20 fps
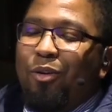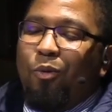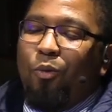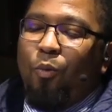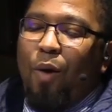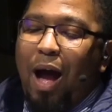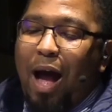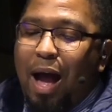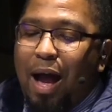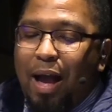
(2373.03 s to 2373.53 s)

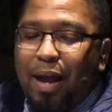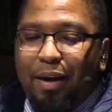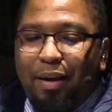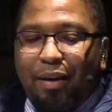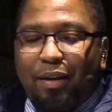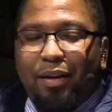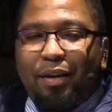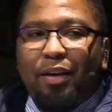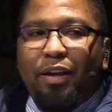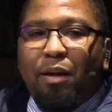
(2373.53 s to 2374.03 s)

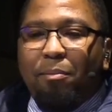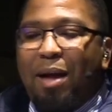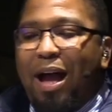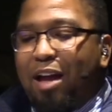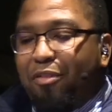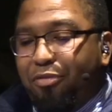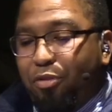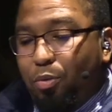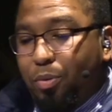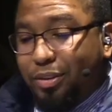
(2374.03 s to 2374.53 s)
why, in
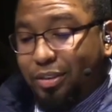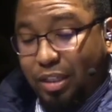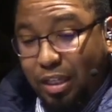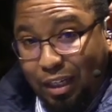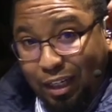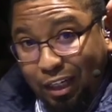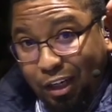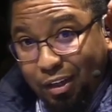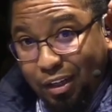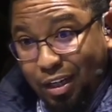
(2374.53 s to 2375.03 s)
my view, it's
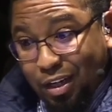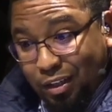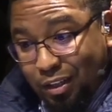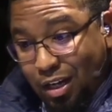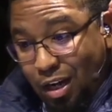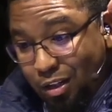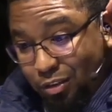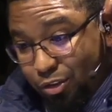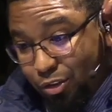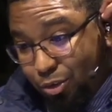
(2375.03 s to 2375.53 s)
clearly
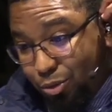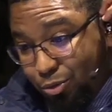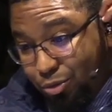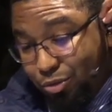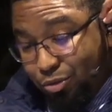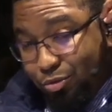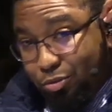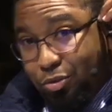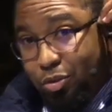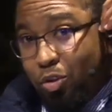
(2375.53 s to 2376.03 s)

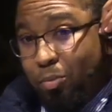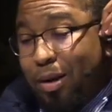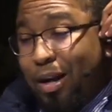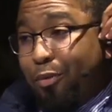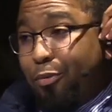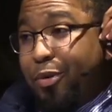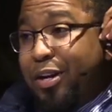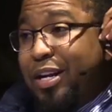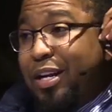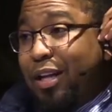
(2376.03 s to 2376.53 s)
unconstitutional. We know
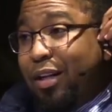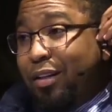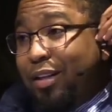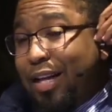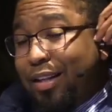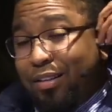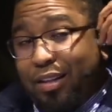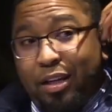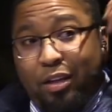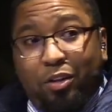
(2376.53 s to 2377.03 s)
by reading
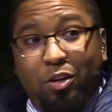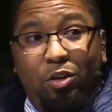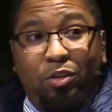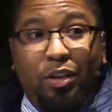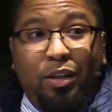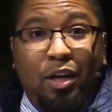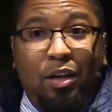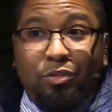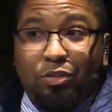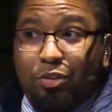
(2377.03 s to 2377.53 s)
that thing
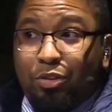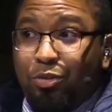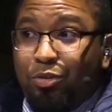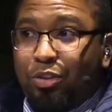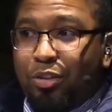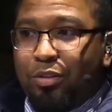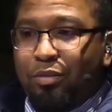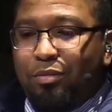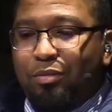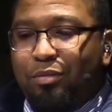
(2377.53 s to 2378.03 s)
called the
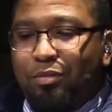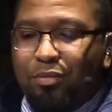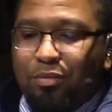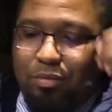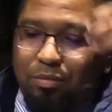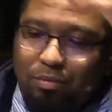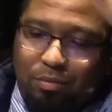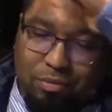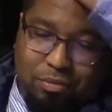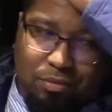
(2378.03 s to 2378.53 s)
Constitution,
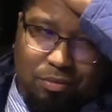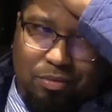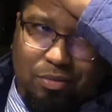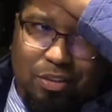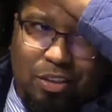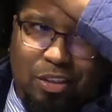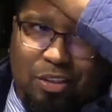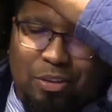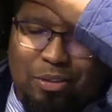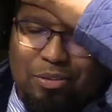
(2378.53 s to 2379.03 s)

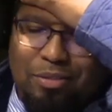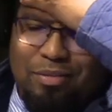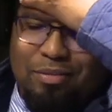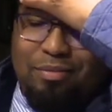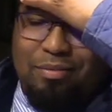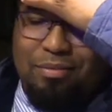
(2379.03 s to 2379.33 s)
you know.